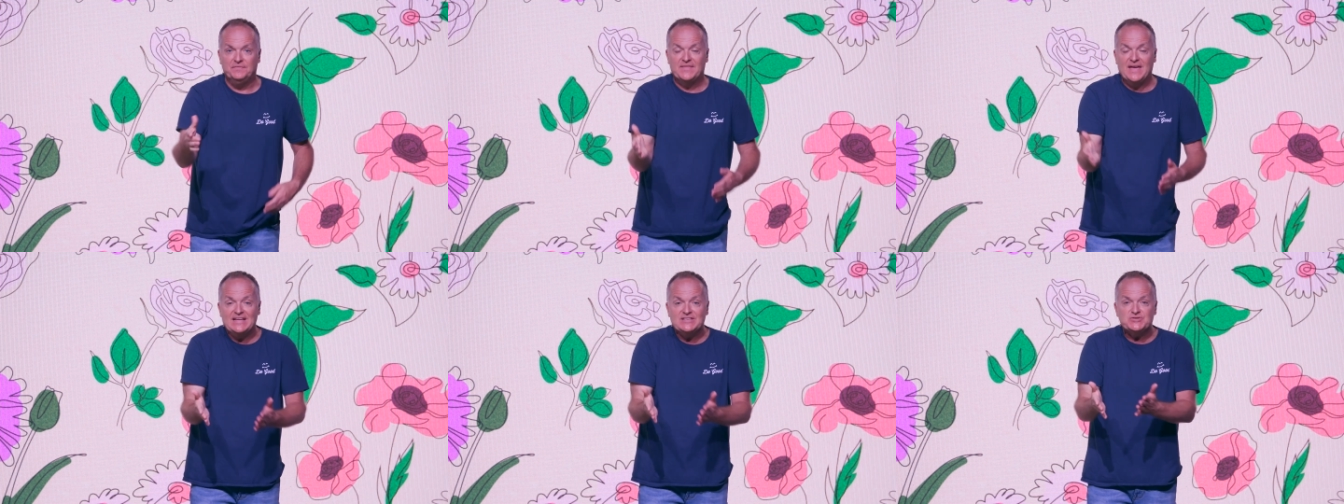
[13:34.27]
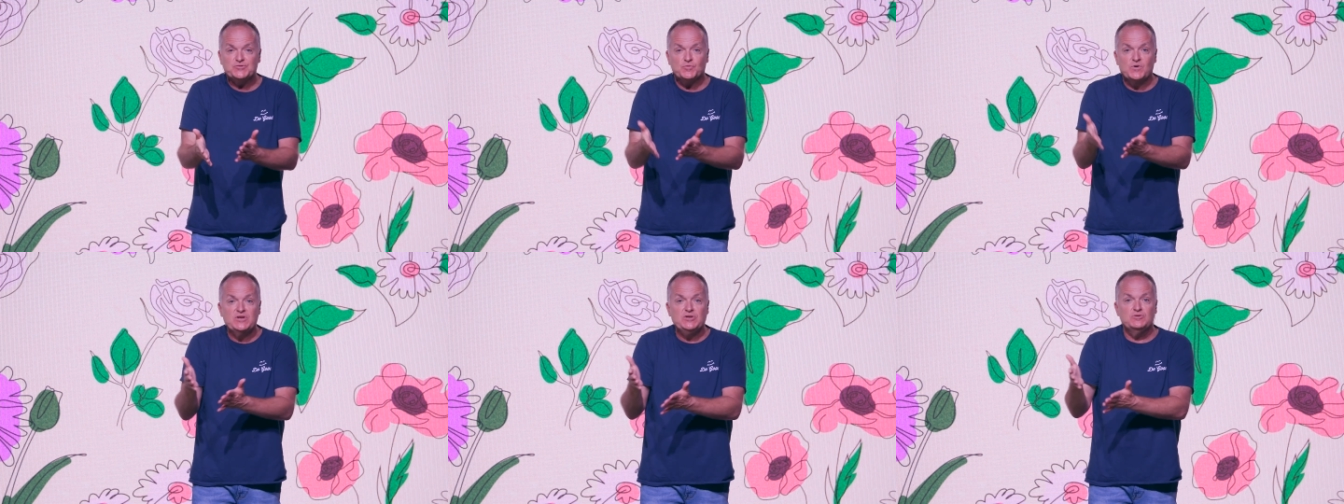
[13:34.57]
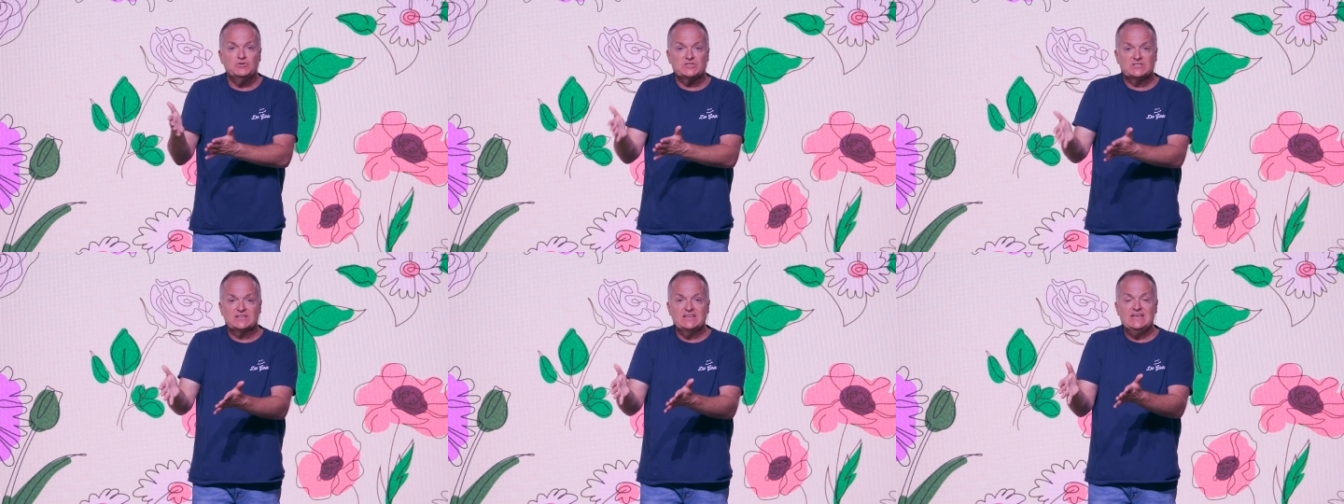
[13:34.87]
That's what you
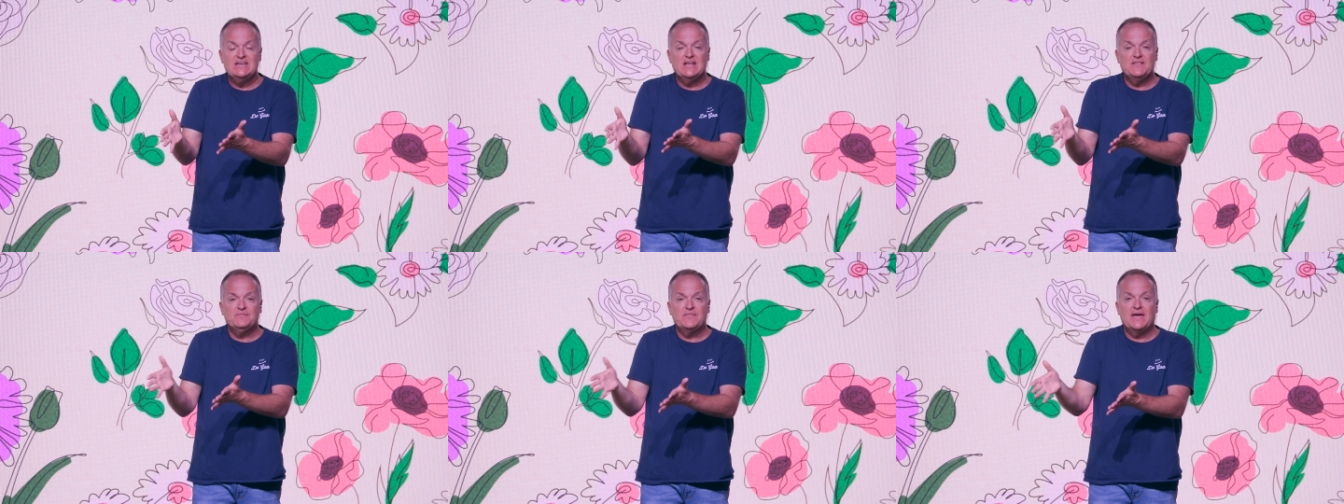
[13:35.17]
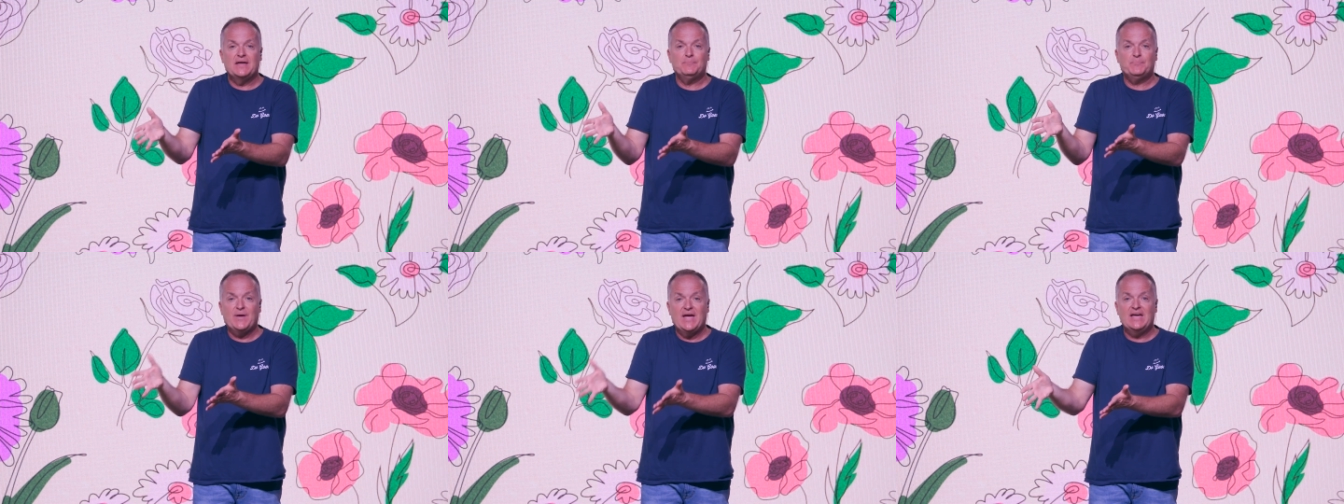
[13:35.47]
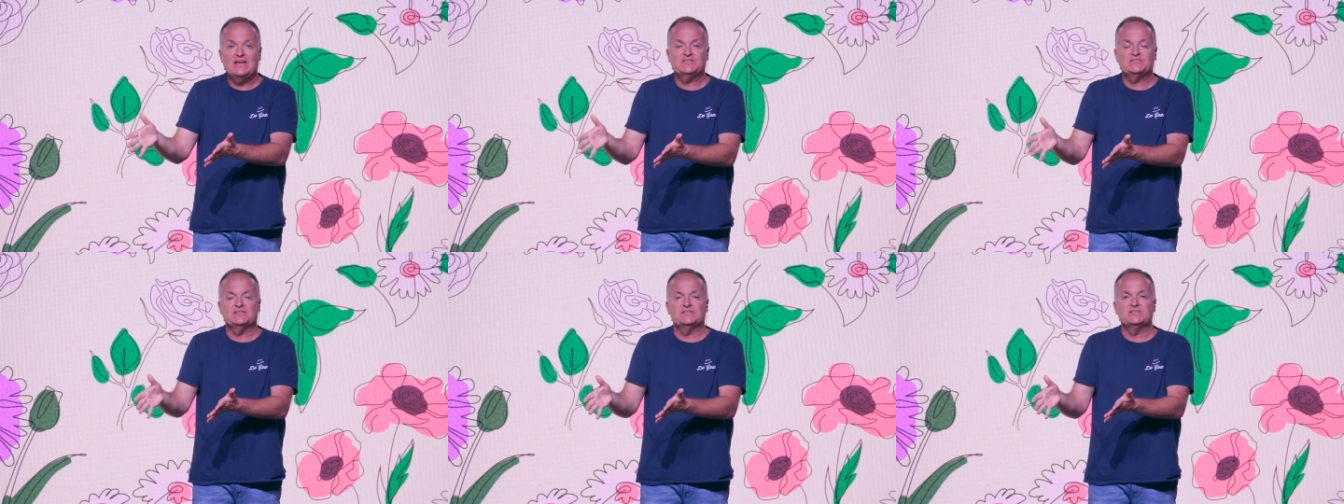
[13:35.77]
see in that
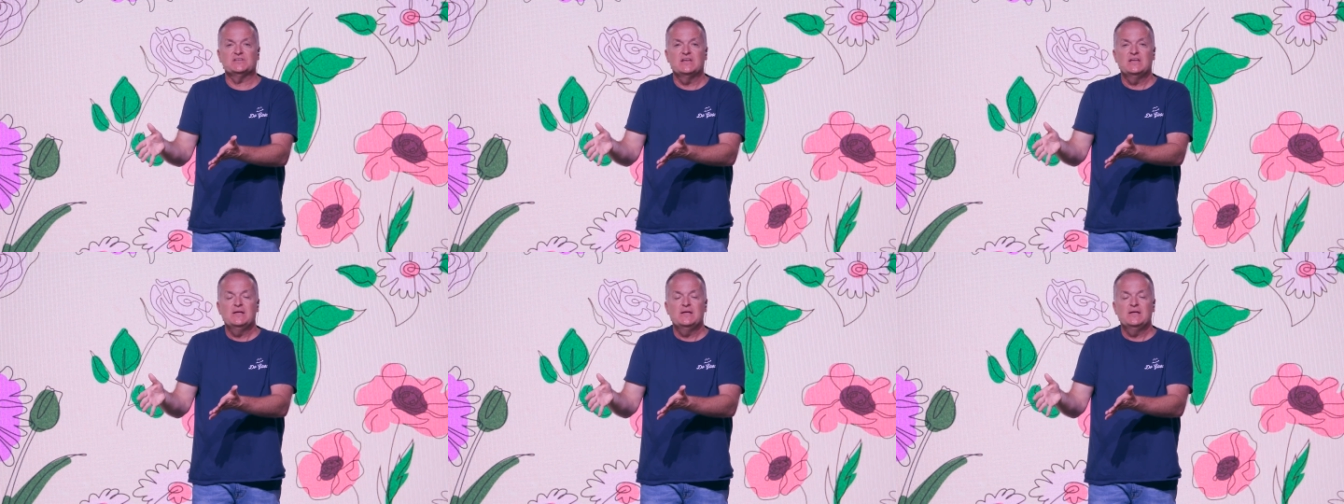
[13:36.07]
passage.